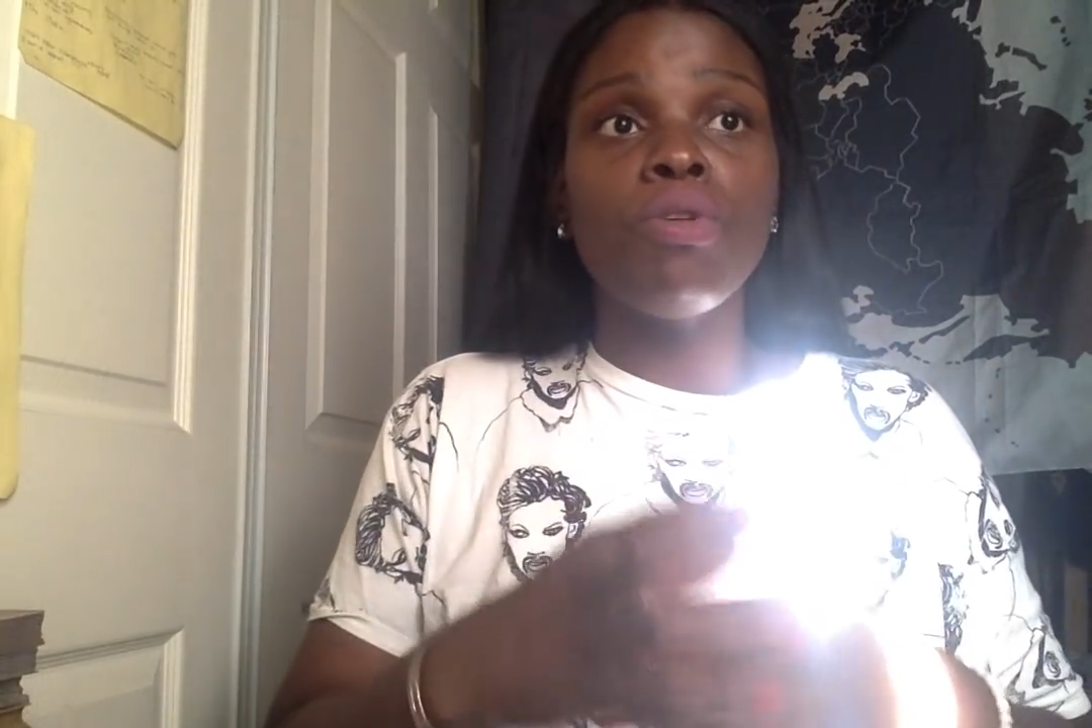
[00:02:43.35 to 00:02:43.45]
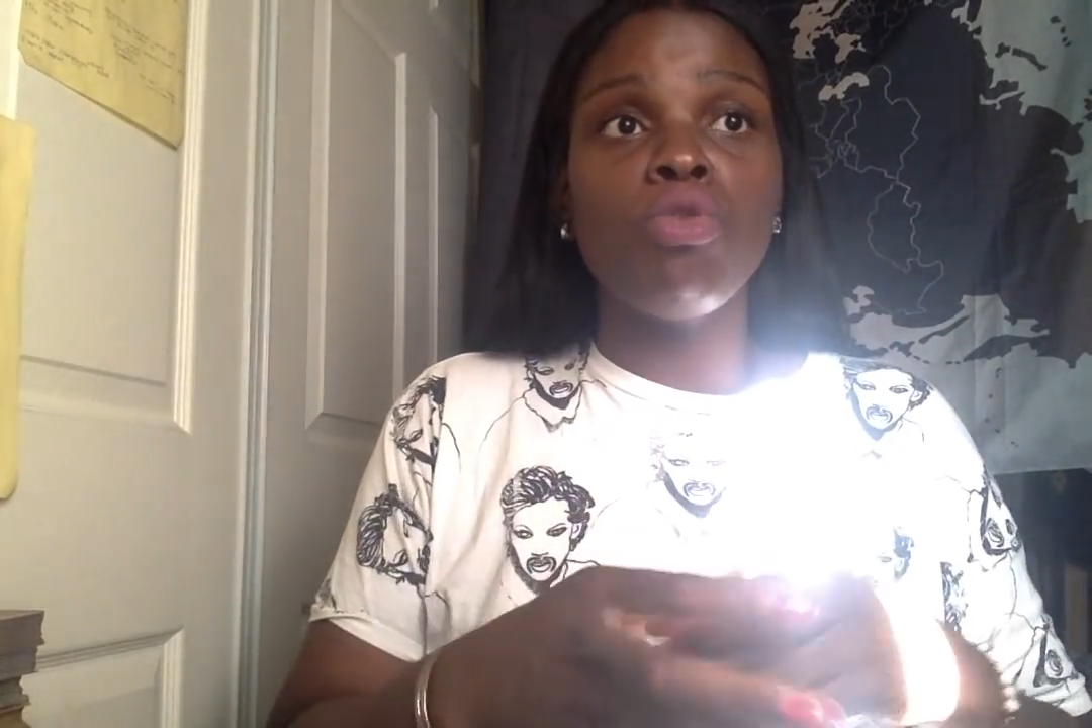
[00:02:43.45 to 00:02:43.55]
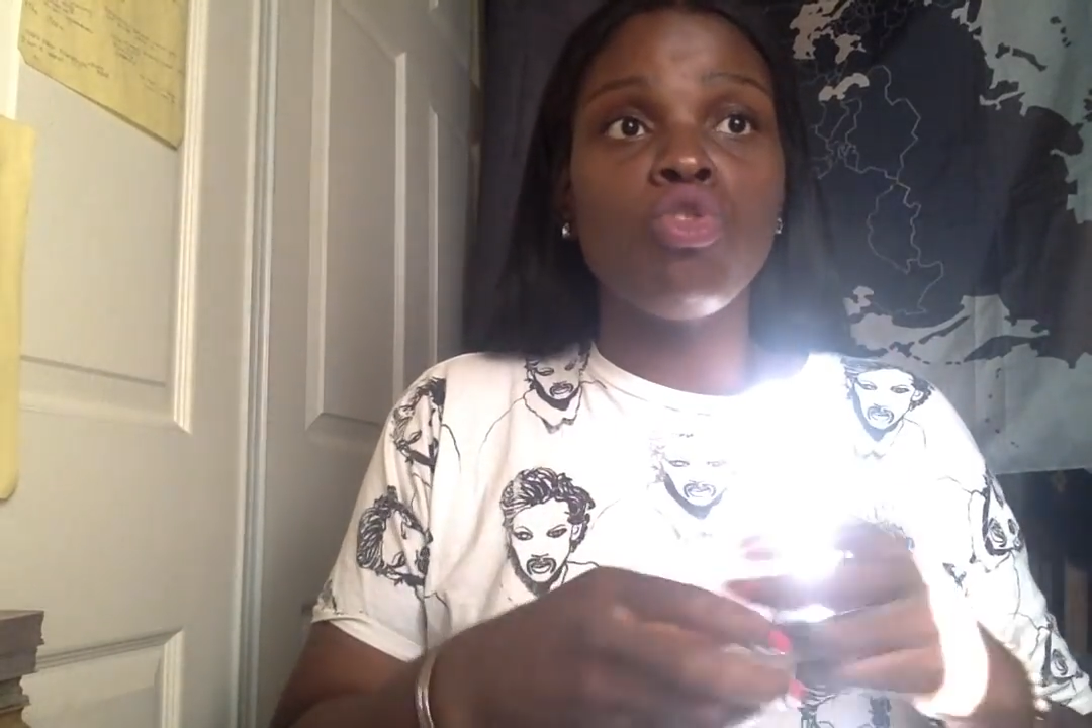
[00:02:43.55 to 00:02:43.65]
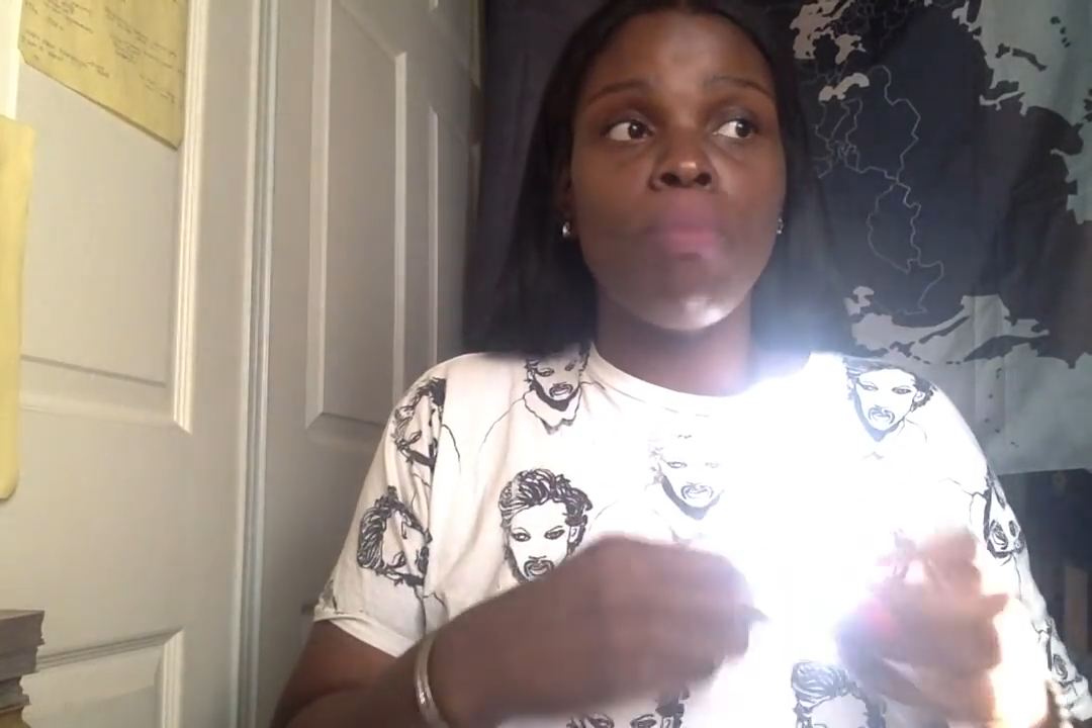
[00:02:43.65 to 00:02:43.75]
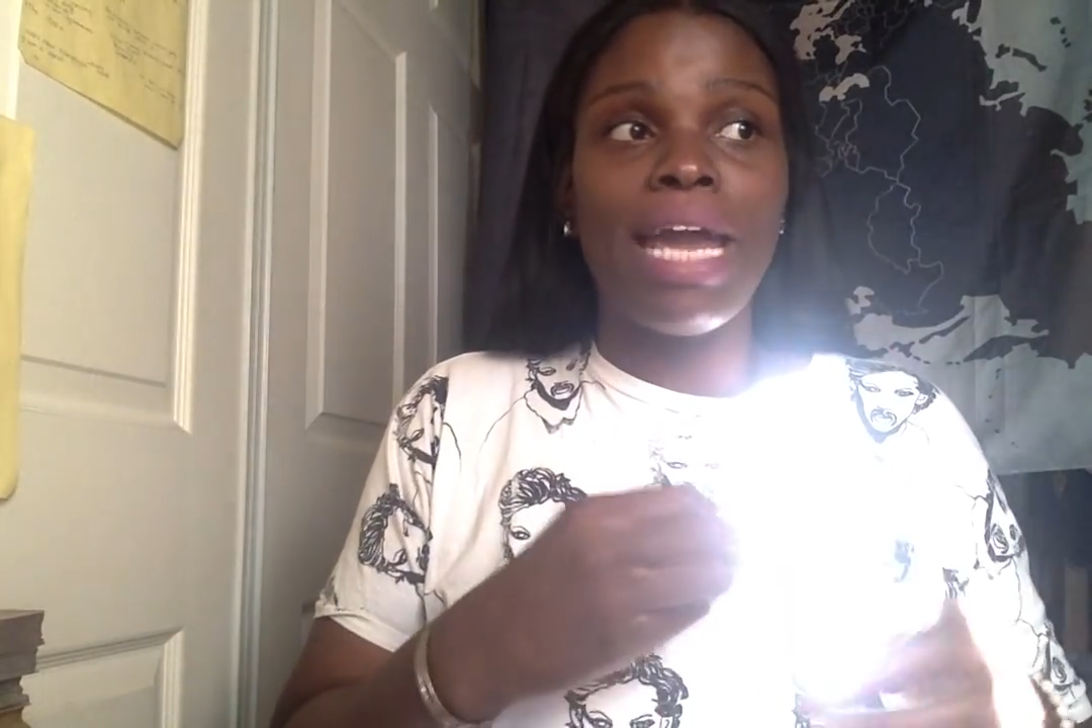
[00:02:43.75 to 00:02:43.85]

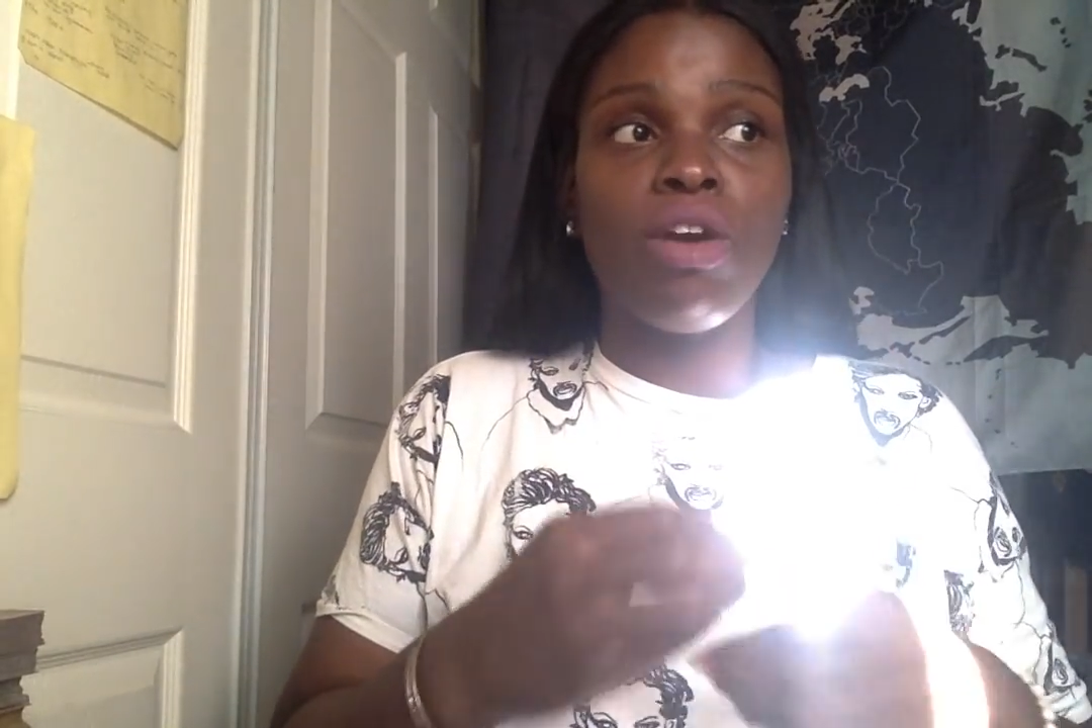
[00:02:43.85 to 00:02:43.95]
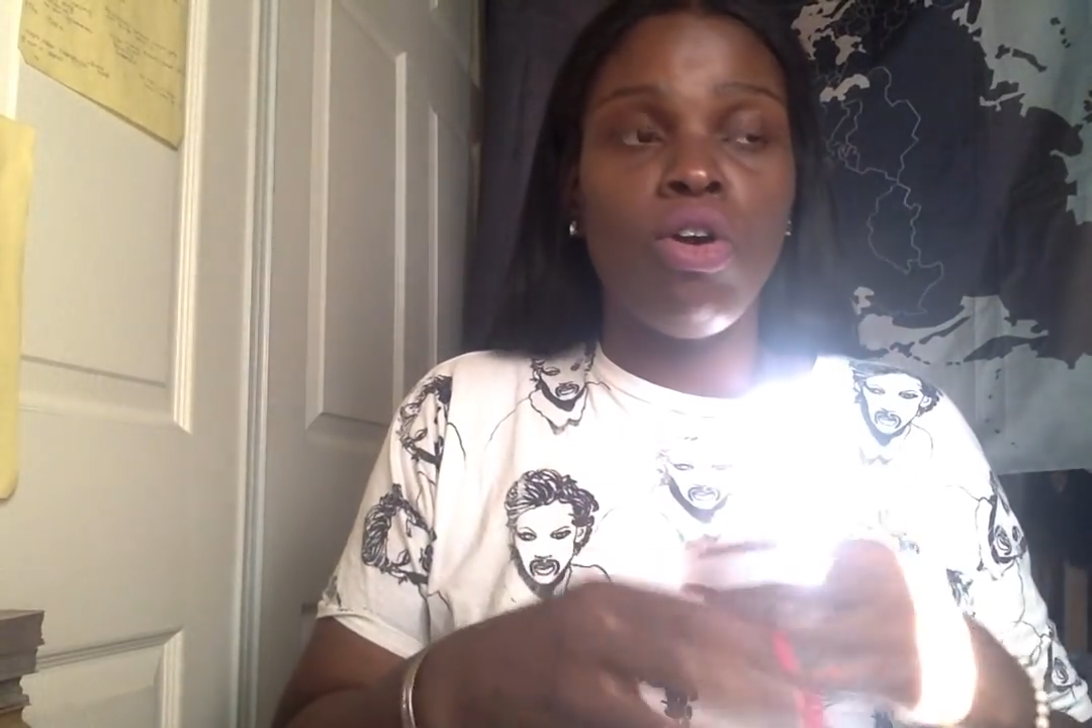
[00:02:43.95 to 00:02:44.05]
through traumatic